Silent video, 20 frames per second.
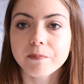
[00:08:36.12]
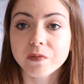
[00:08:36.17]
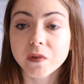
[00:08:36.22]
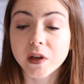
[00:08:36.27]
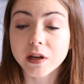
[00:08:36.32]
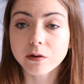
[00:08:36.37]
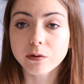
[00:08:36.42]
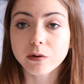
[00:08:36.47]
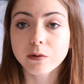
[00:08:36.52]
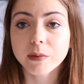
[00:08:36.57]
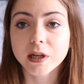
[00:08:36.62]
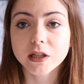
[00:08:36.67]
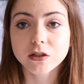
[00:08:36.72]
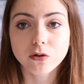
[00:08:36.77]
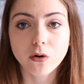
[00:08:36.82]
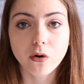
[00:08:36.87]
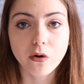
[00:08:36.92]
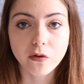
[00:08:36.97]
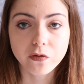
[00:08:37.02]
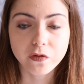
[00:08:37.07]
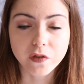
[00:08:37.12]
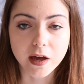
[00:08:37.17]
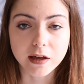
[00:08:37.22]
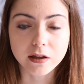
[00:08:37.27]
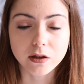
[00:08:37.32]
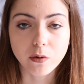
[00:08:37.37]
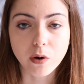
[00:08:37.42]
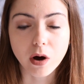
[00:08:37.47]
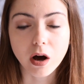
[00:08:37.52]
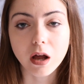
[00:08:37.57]
Then you want to make sure
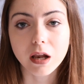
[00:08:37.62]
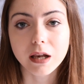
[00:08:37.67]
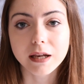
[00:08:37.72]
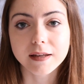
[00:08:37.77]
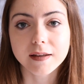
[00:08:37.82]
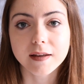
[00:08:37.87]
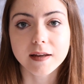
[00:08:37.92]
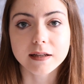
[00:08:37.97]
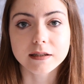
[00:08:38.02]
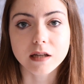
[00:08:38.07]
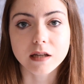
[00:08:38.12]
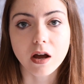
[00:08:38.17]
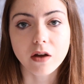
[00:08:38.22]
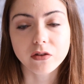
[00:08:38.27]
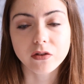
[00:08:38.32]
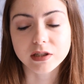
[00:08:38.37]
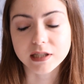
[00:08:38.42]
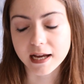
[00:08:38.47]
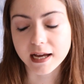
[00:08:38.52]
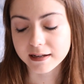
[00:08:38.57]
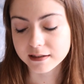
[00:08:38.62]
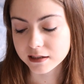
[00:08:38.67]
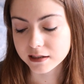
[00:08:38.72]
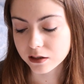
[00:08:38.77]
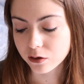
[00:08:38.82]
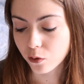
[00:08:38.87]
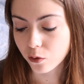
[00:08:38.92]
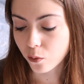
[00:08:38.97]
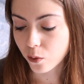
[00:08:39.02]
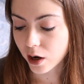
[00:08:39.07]
that you are linking to other texts
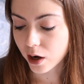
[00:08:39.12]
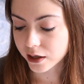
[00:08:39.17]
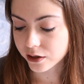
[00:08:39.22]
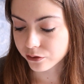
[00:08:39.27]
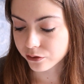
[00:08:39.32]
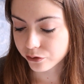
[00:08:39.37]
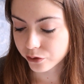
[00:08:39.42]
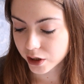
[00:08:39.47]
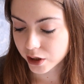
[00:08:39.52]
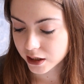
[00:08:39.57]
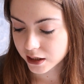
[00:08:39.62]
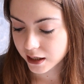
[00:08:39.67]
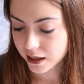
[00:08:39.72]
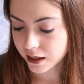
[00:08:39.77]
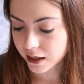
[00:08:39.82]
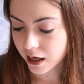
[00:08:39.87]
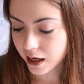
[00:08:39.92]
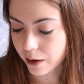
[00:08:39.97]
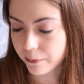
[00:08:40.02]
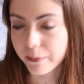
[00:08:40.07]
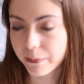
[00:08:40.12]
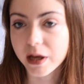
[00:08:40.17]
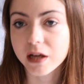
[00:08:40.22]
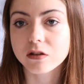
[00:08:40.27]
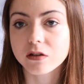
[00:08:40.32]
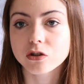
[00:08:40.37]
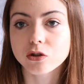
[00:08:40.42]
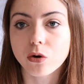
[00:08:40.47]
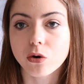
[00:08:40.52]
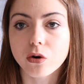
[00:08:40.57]
in your wider reading and
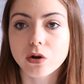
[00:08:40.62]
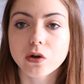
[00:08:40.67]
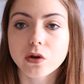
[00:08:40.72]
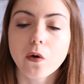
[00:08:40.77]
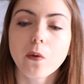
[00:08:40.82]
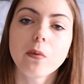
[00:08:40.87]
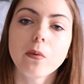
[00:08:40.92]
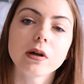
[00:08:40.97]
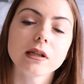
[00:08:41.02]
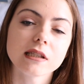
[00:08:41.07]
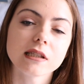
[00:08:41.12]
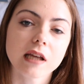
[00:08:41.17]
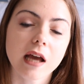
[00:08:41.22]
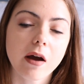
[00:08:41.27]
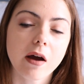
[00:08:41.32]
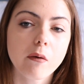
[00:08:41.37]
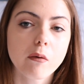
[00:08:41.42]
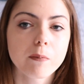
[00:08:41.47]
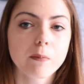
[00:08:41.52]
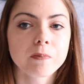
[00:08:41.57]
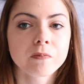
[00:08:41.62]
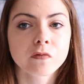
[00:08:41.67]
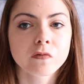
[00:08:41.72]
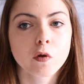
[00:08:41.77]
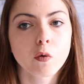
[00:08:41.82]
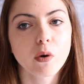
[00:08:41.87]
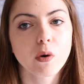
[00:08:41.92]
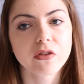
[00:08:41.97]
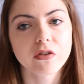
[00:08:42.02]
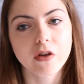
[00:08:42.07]
make sure you're pointing out
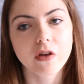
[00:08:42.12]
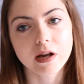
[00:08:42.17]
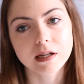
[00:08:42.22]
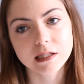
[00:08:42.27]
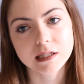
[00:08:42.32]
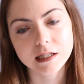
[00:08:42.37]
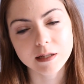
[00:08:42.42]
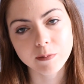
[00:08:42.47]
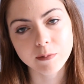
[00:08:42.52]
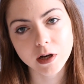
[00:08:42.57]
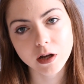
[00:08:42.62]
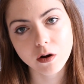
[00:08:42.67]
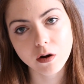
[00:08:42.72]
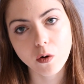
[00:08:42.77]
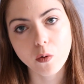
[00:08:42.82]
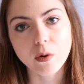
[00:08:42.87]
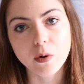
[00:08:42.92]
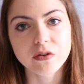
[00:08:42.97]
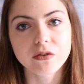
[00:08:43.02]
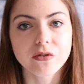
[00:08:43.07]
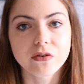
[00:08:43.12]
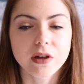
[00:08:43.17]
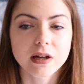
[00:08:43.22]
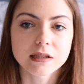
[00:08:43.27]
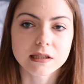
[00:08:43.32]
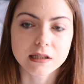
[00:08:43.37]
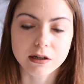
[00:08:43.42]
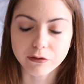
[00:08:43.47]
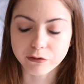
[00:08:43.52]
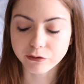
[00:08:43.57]
whether they're similar or whether
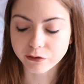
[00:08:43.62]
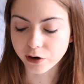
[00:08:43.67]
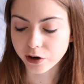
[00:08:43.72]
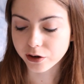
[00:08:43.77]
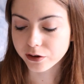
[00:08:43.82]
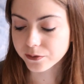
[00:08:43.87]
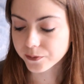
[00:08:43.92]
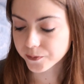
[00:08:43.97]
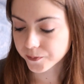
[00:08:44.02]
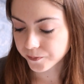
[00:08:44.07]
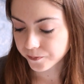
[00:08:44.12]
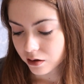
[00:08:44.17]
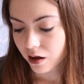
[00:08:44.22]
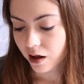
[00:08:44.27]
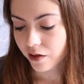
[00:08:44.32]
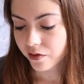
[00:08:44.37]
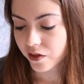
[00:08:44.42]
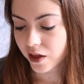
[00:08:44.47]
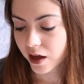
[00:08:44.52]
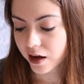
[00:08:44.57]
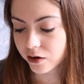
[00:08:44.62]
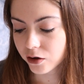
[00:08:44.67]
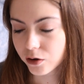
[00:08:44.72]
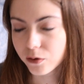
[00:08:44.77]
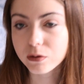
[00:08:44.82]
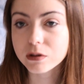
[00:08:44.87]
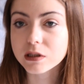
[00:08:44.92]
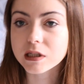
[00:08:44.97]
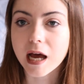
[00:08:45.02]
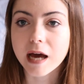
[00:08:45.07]
they're different. And then you
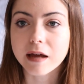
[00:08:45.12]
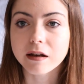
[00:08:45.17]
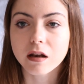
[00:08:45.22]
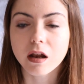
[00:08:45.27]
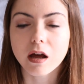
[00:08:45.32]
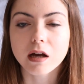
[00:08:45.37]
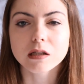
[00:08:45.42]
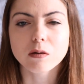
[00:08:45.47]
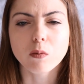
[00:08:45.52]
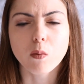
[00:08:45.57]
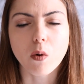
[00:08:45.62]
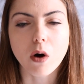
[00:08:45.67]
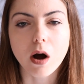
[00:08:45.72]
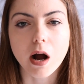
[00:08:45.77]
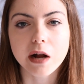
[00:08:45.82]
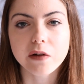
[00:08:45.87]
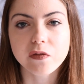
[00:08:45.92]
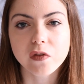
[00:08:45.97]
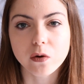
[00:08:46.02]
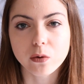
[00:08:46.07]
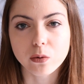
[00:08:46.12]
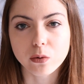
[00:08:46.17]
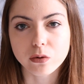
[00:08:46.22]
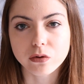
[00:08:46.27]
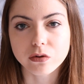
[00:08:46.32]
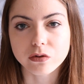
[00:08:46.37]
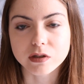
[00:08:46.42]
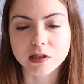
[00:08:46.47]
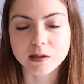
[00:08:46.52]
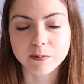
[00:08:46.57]
want to analyse why the
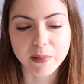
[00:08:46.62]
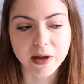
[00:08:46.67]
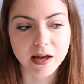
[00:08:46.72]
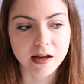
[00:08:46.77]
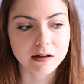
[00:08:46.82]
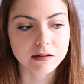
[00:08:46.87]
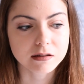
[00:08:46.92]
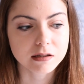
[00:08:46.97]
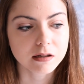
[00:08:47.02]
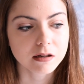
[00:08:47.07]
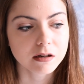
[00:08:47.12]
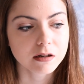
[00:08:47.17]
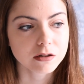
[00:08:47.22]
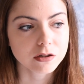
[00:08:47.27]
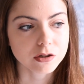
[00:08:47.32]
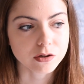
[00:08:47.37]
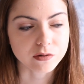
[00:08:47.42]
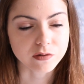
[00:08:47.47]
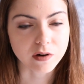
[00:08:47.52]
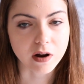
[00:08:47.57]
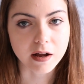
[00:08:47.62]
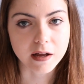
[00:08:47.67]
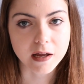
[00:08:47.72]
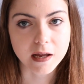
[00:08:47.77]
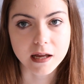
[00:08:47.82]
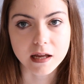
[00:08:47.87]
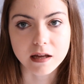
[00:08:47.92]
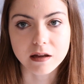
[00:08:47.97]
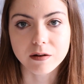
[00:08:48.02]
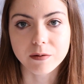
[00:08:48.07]
author is picked to
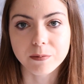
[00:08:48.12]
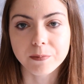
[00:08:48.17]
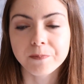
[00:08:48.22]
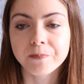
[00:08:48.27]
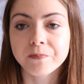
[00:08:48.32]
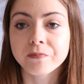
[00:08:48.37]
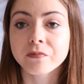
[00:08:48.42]
write in